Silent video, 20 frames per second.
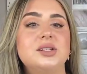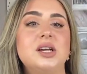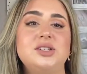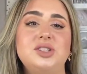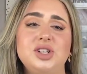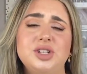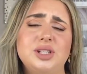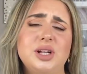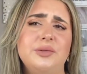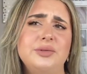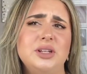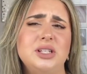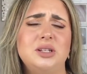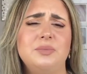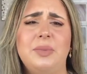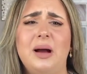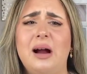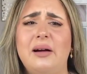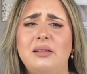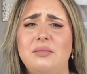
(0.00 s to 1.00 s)
So it's just something
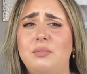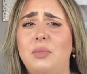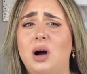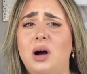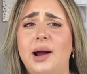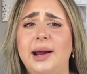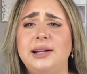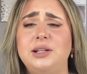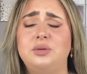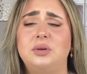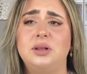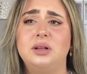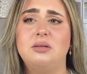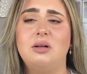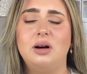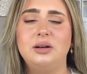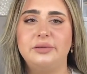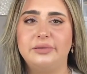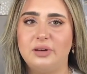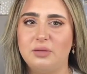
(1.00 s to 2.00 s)
to bear in mind with the
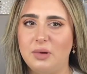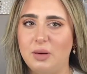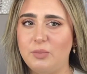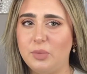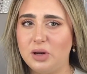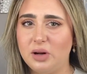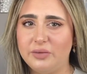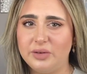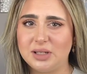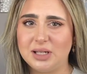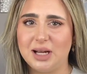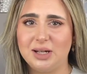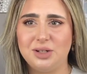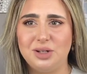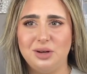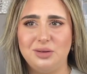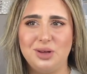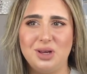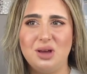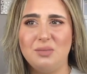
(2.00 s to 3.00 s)
kind of commitment of a
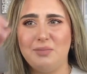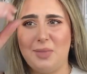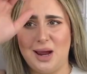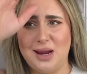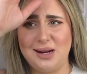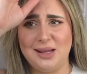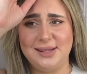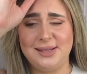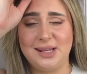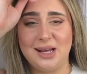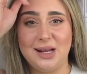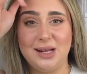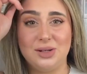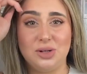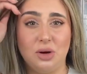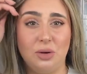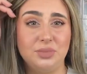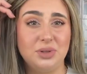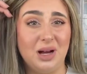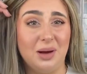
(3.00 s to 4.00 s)
tattoo, that you may need to get it
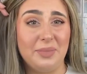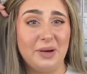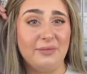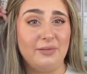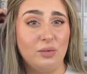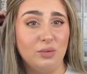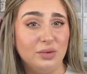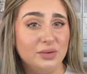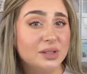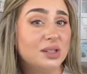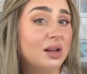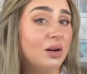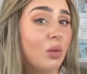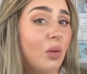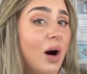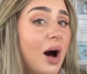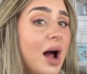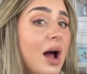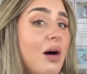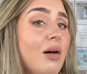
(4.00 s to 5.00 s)
topped up every once in a
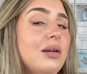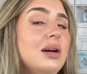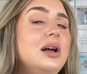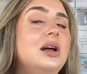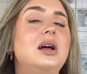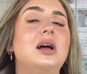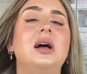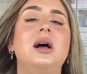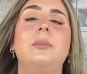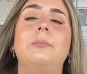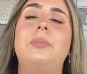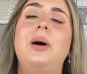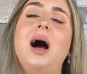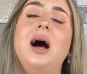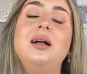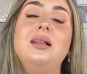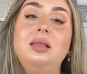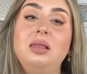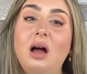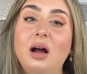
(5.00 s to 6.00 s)
while.
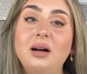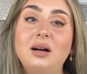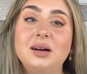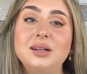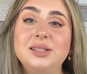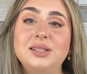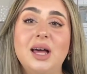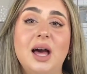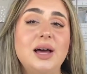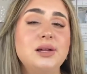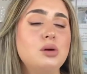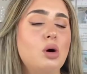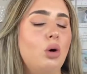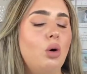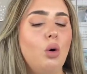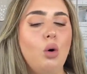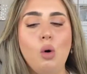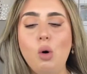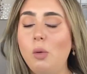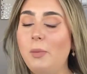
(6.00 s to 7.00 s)
But like I said,
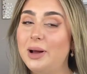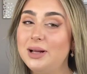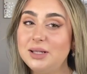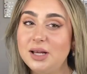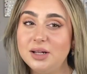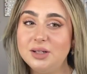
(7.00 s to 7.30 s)
all my